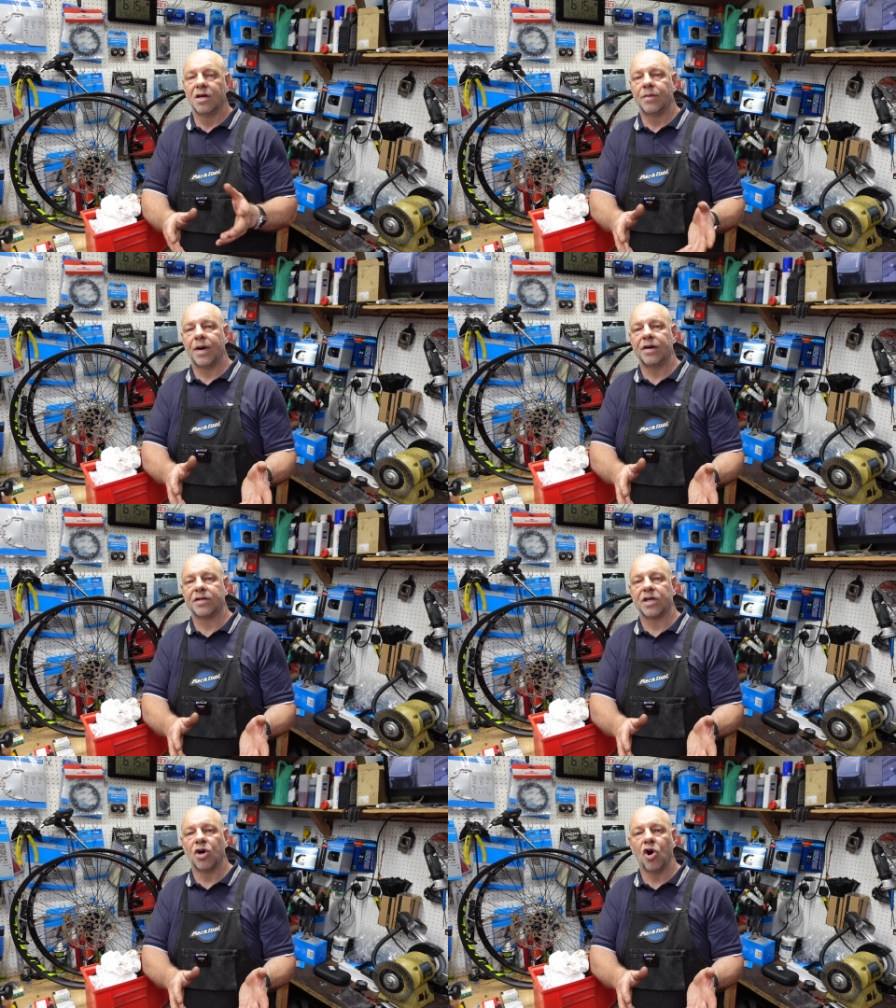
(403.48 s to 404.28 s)

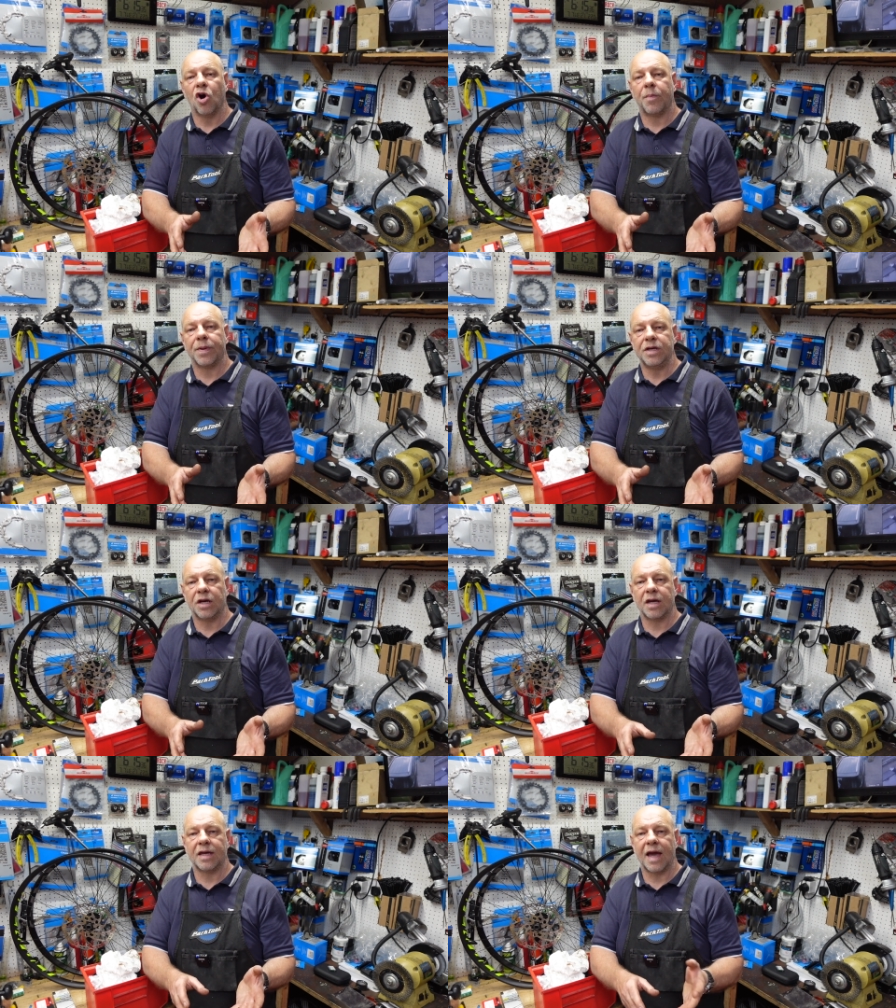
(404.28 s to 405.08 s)
whereas the Hope
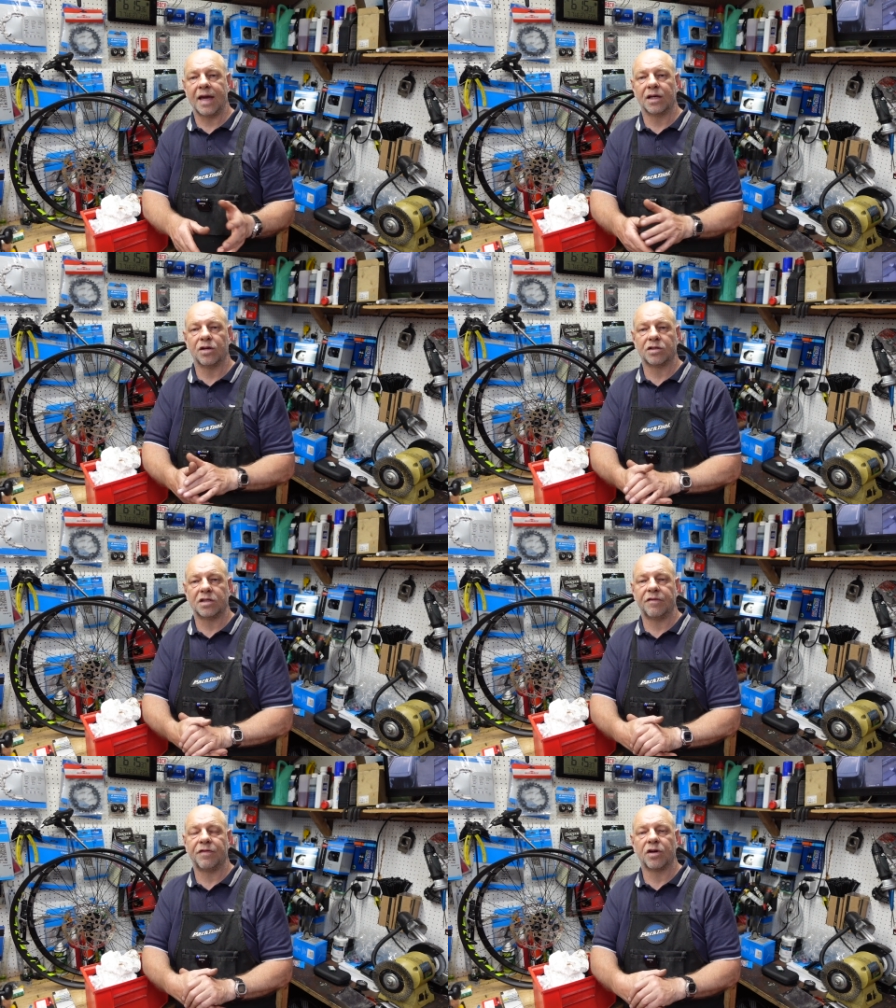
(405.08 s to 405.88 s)
you can get in loads
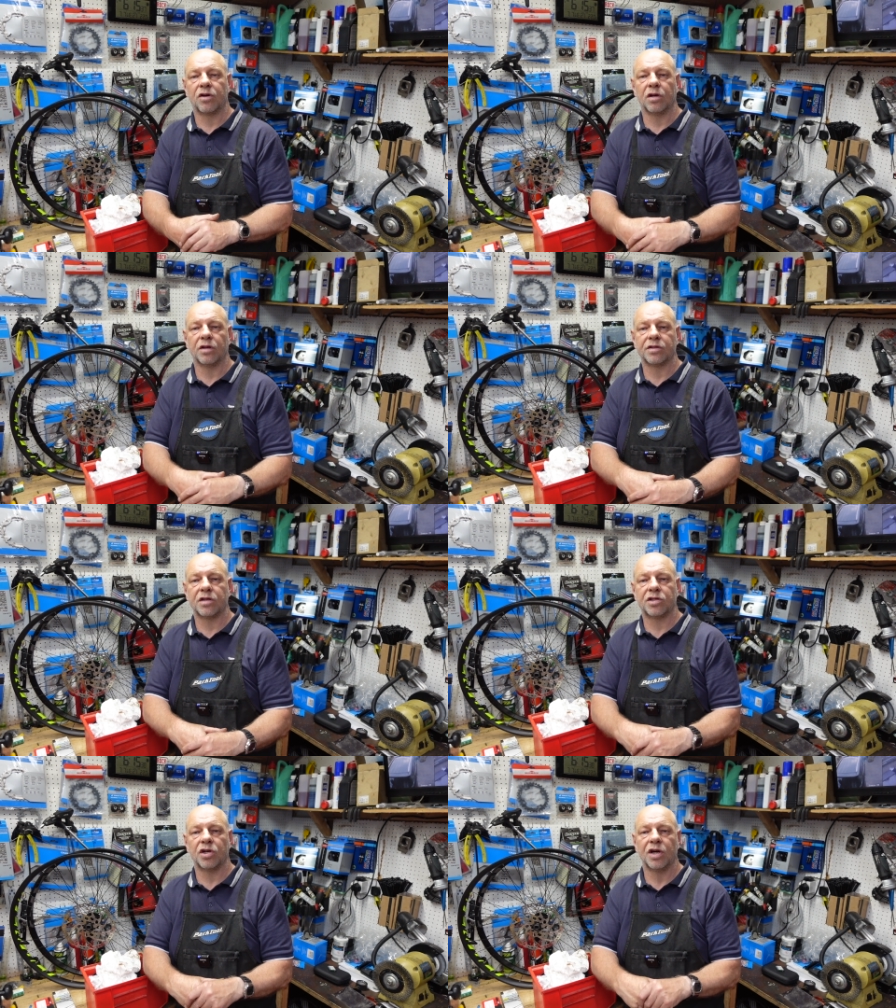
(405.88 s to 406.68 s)
of different colours.
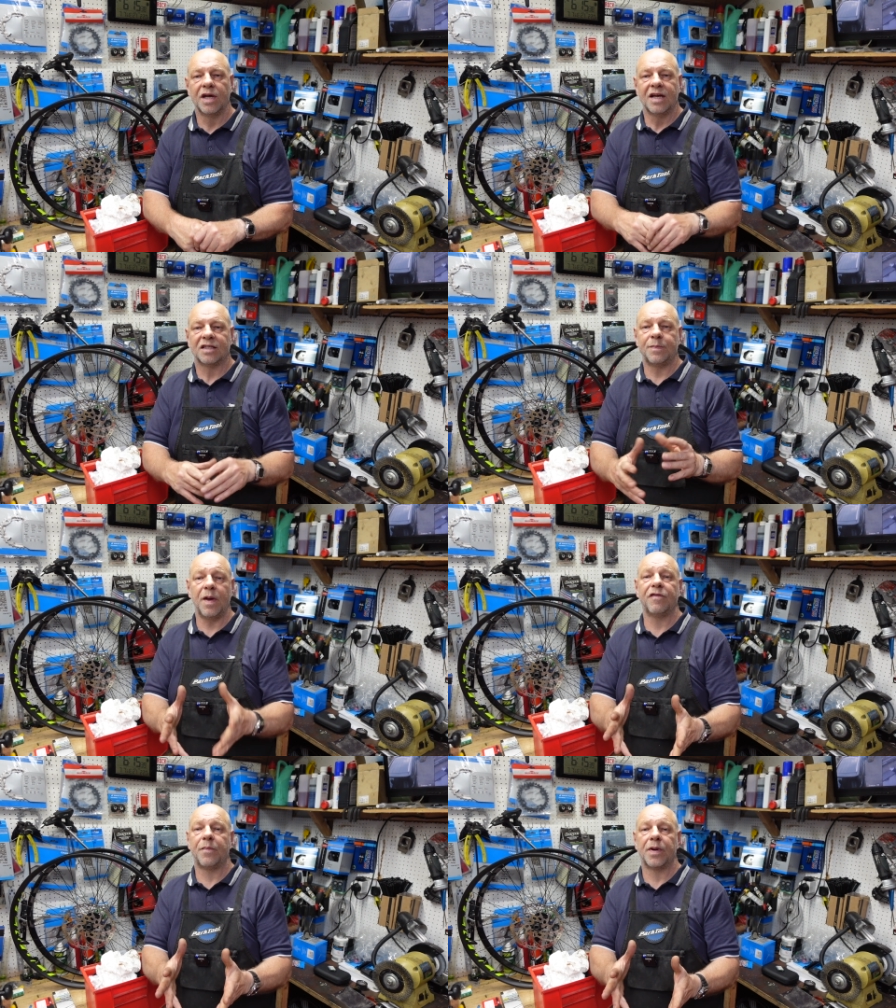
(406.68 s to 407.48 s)
So it's a
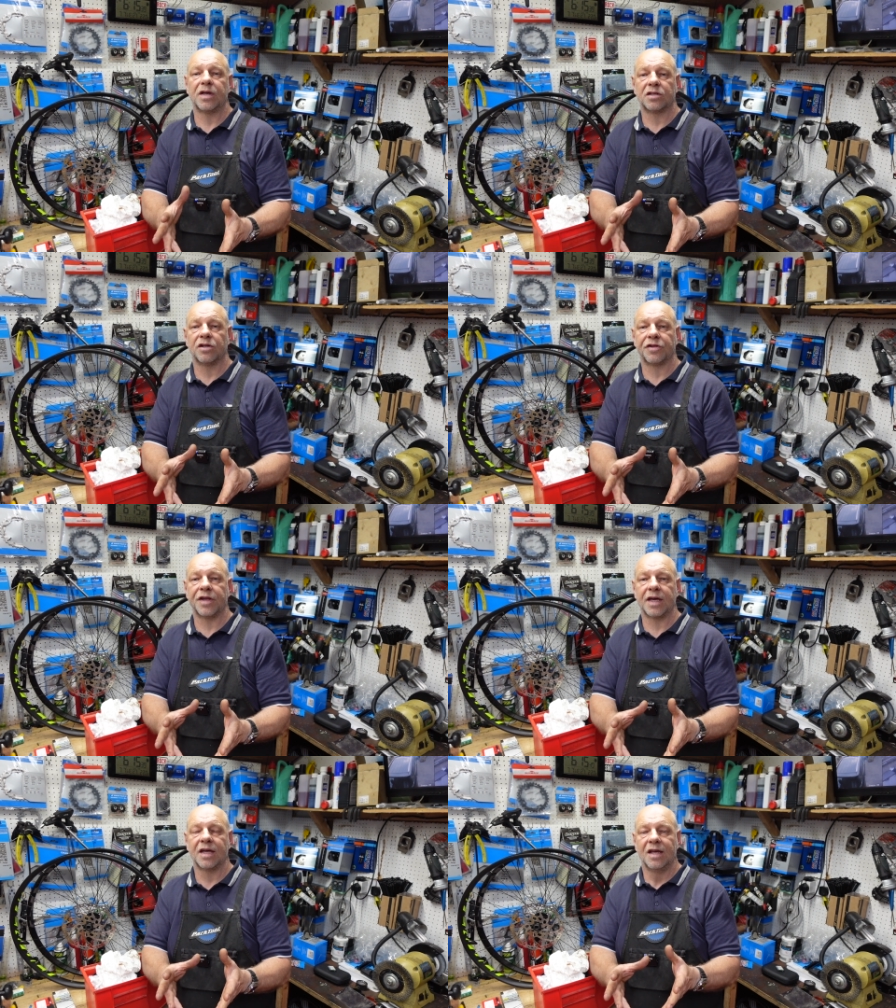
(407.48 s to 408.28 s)
bit of a personal
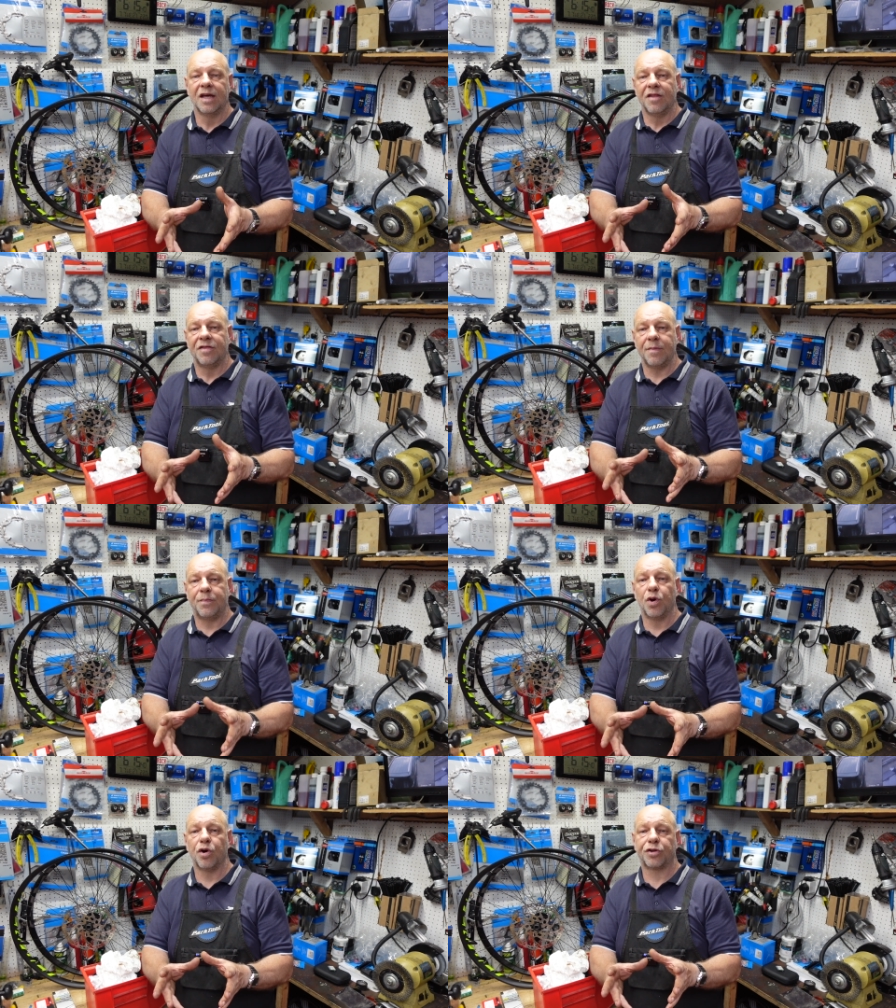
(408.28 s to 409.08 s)
thing. They're
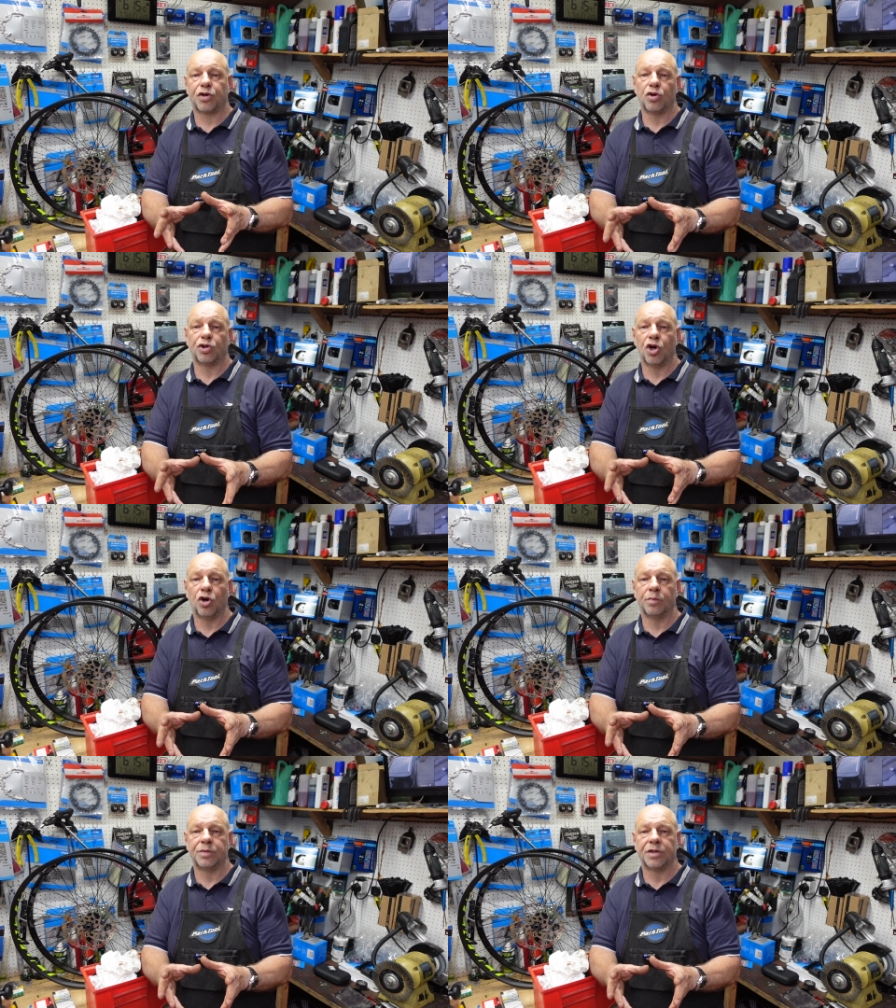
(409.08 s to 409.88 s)
both good
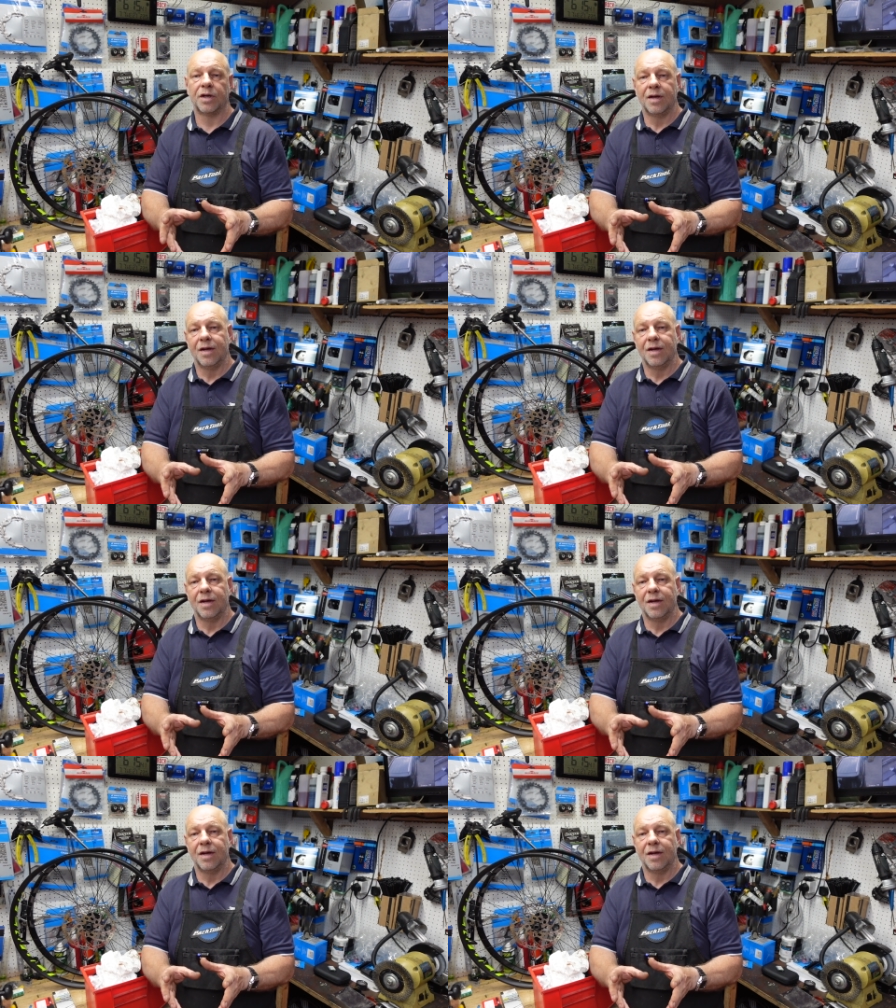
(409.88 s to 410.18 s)
hubs.